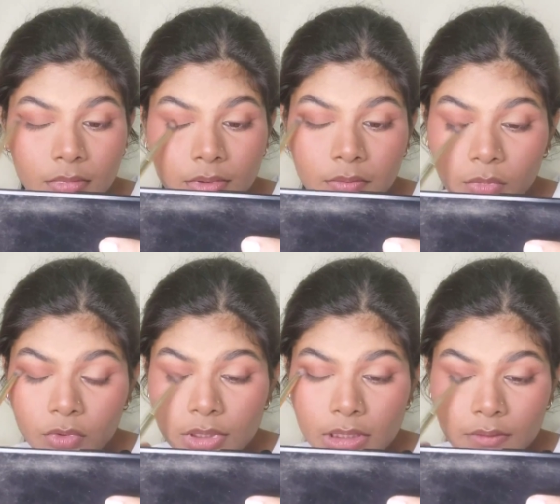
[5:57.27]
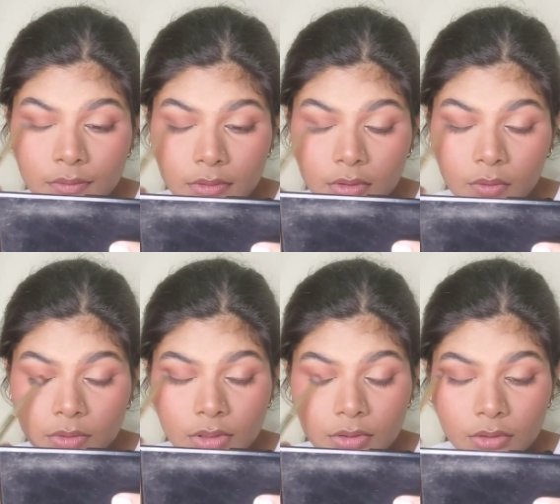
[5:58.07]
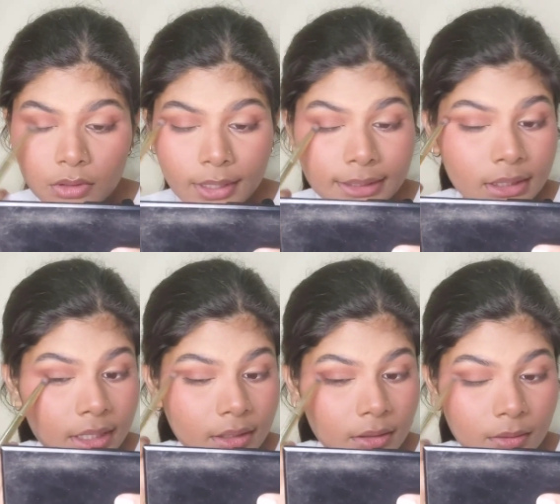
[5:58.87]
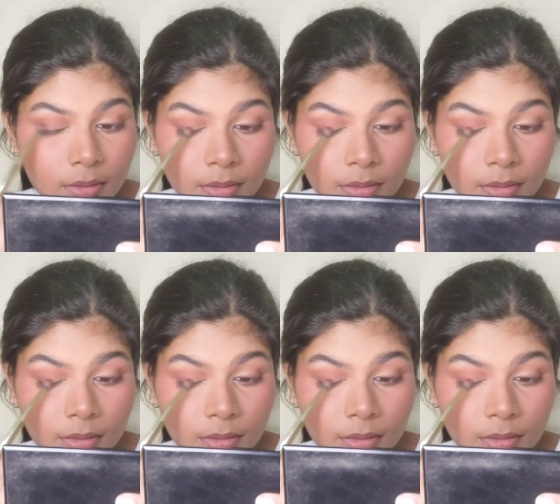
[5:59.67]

but mostly closer to the lash line.